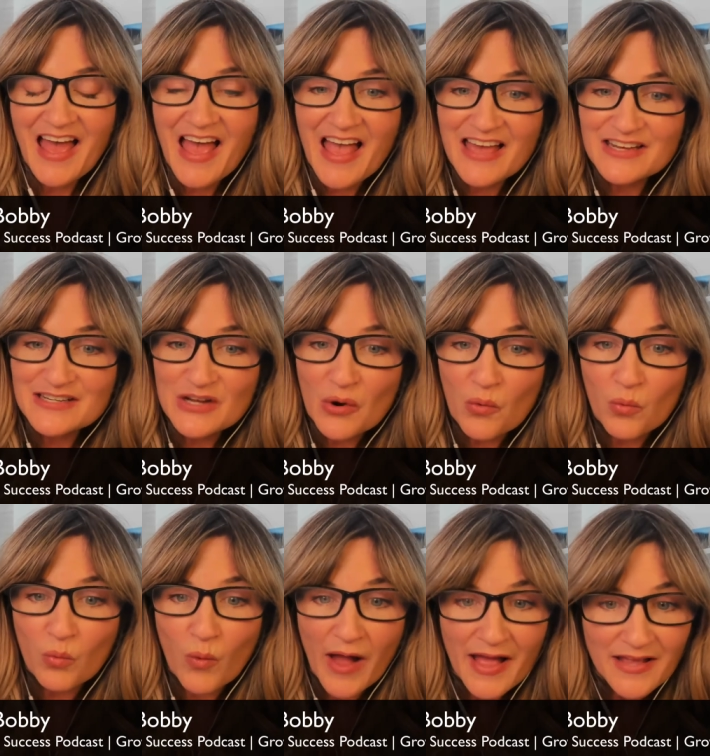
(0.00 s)
And
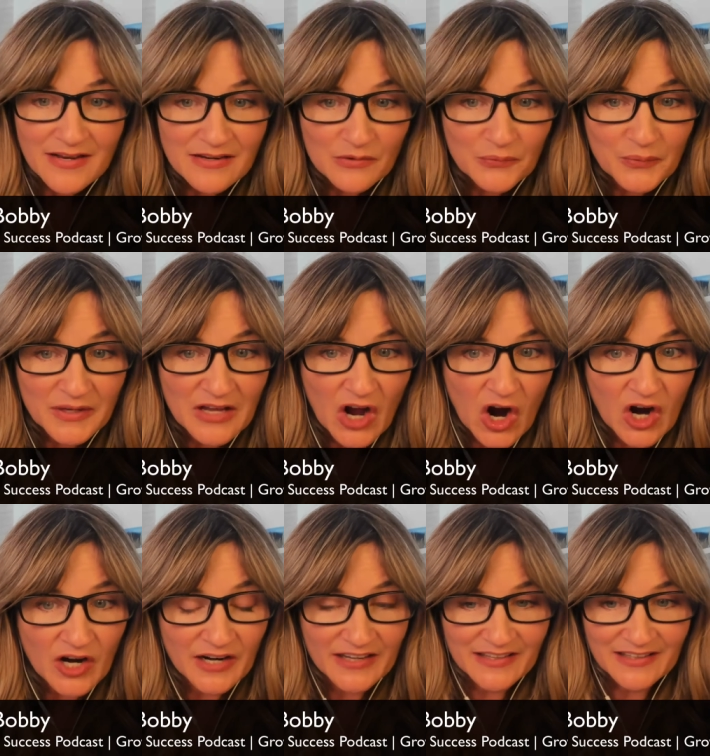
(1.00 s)
when we
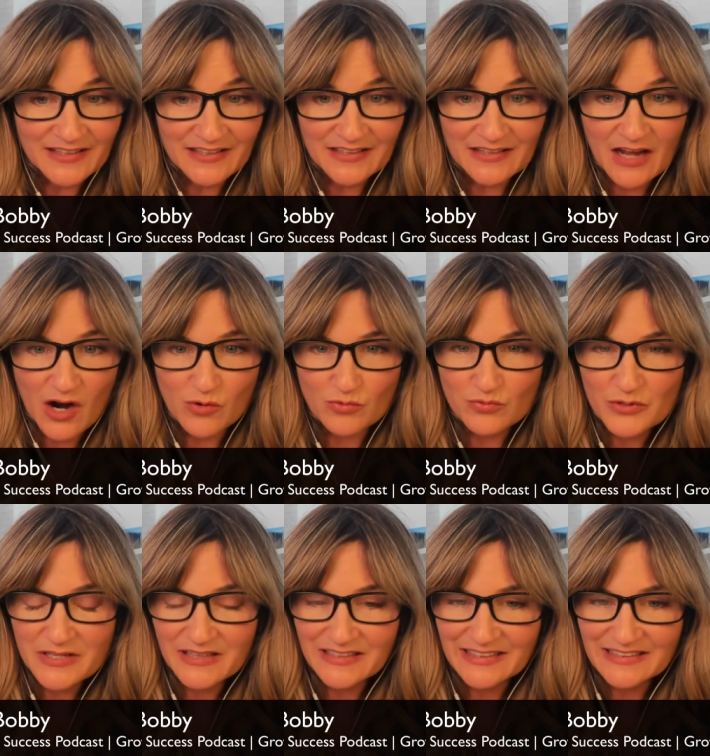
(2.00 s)
are in a
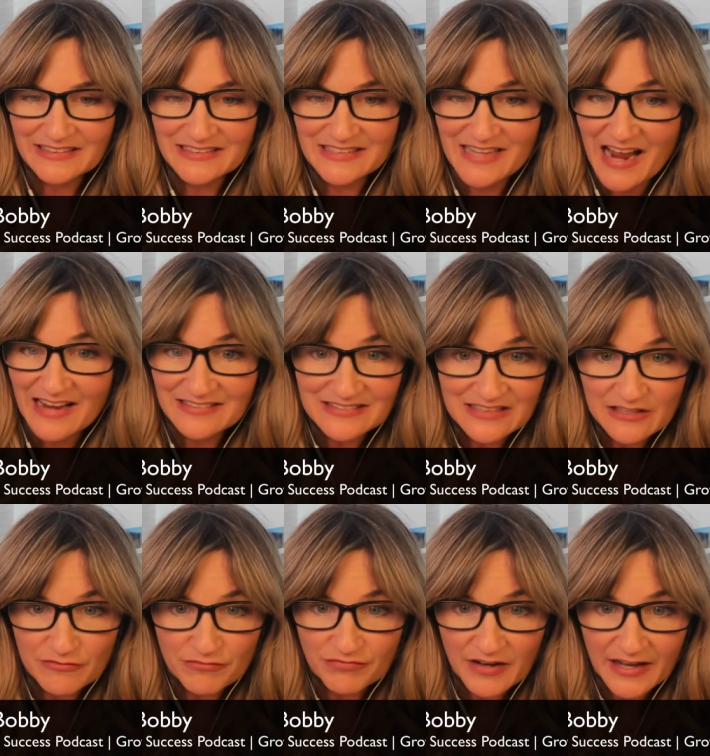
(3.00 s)
really nasty
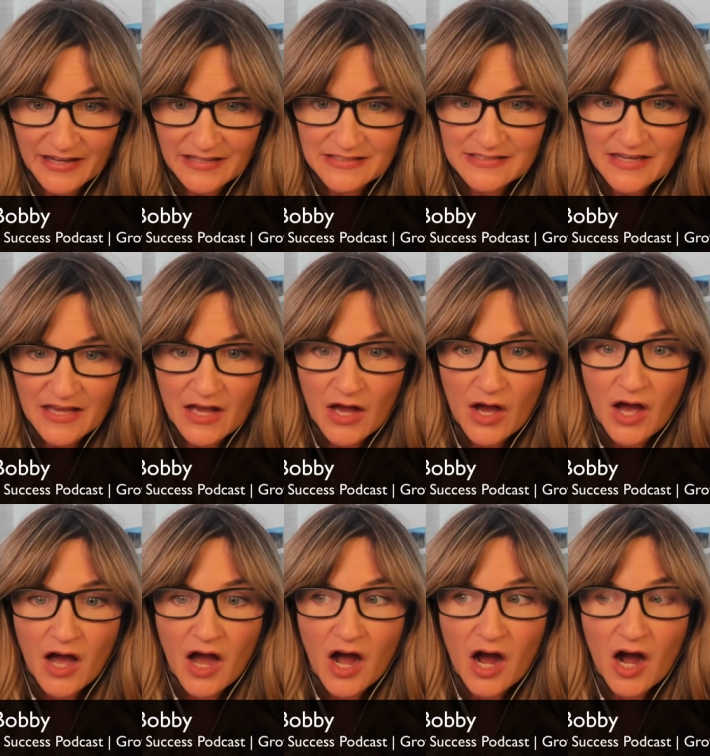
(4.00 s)
fight,
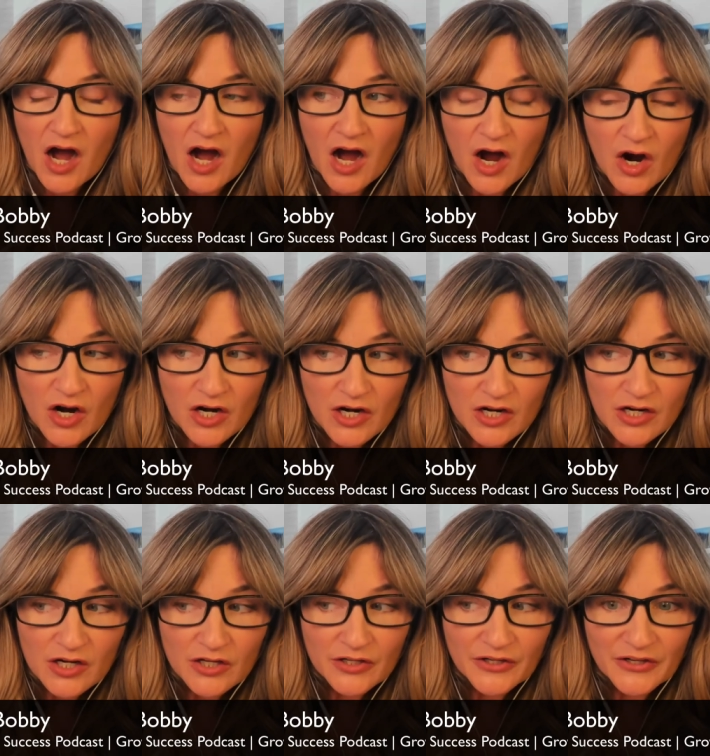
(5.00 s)
our
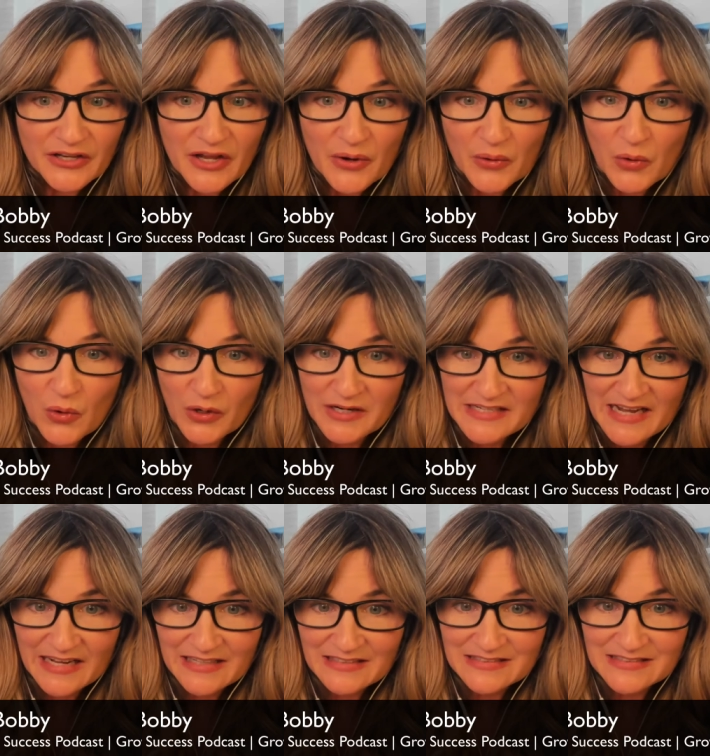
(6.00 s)

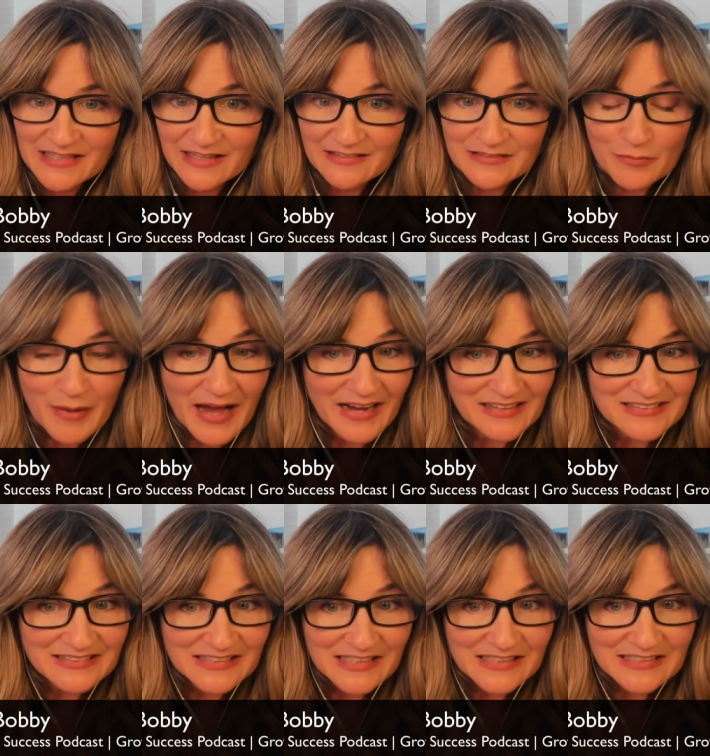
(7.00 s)
neocortex takes a back
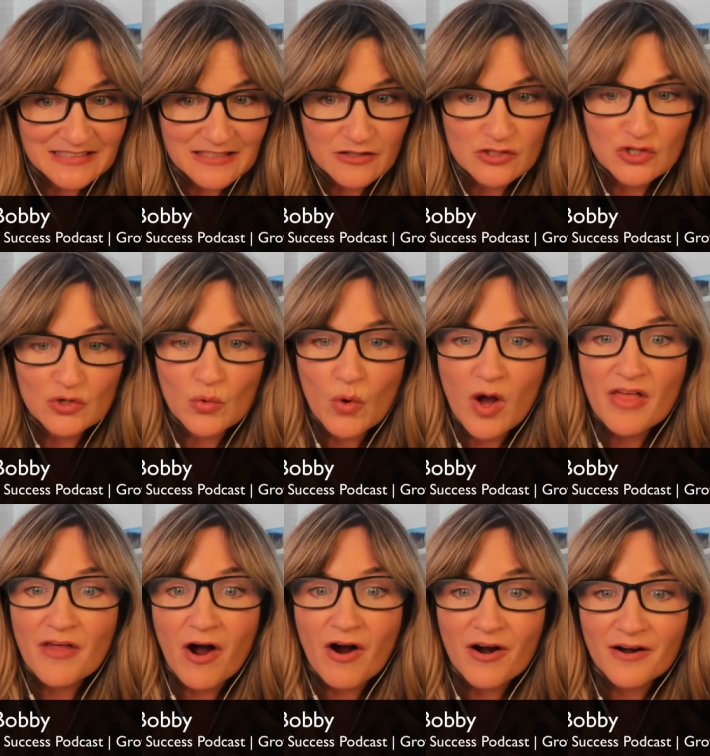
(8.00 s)
seat to
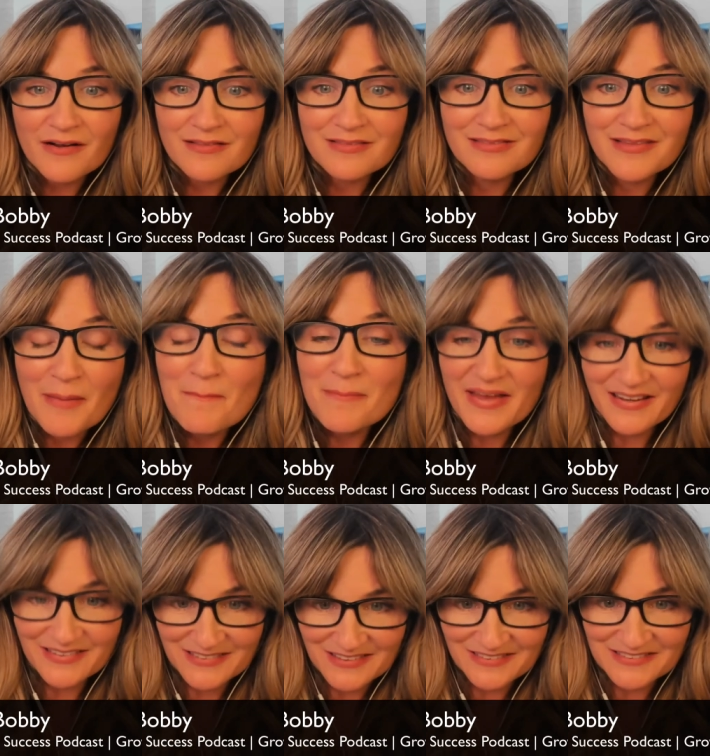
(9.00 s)
our limbic
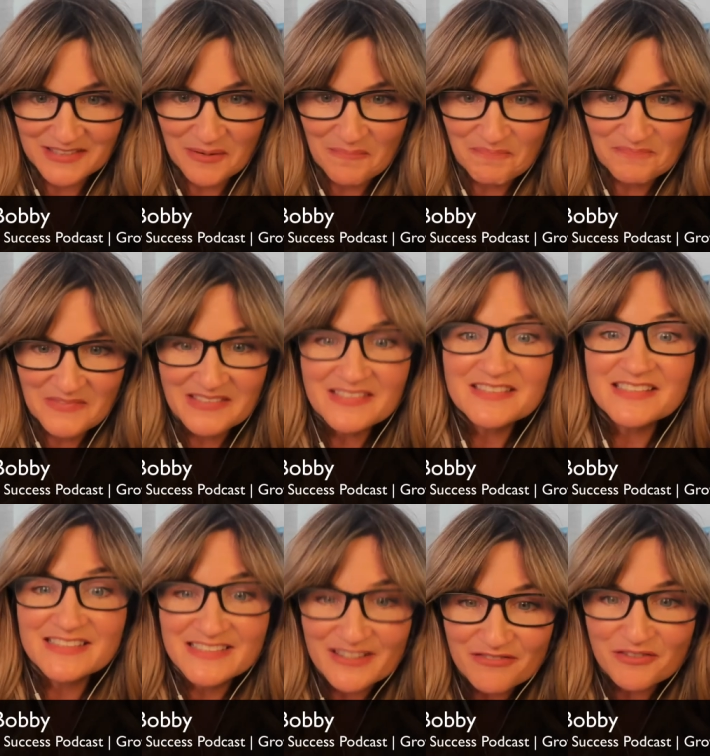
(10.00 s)
system. This is a
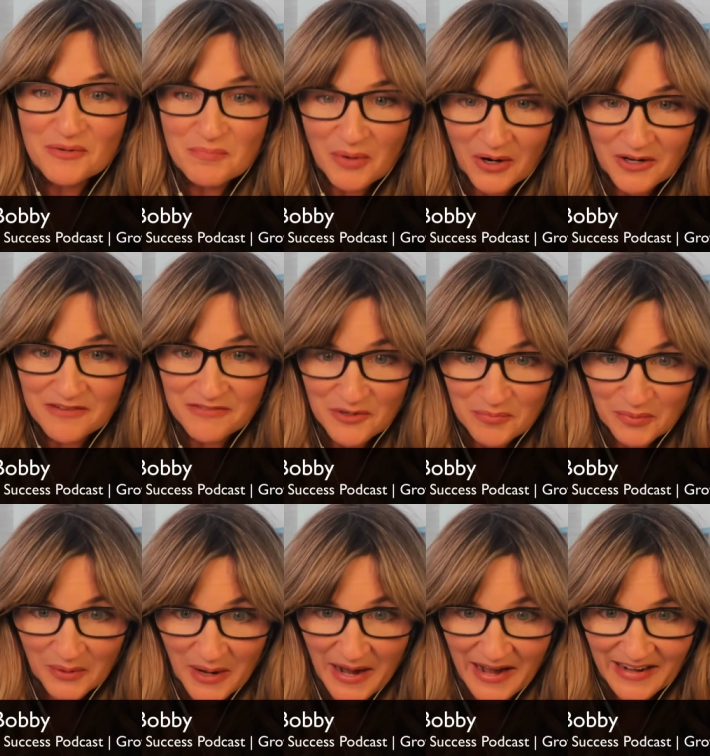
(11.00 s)
different part of your
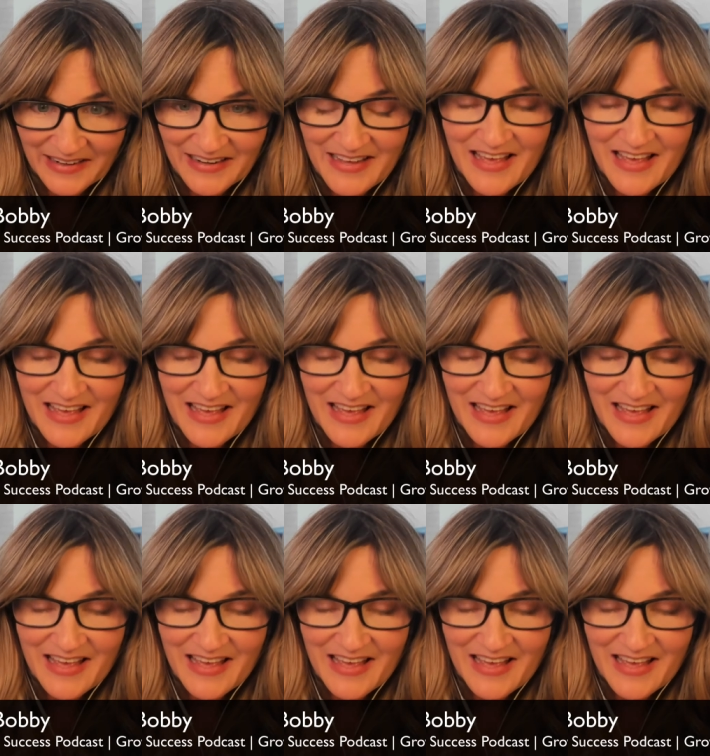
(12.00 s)
brain.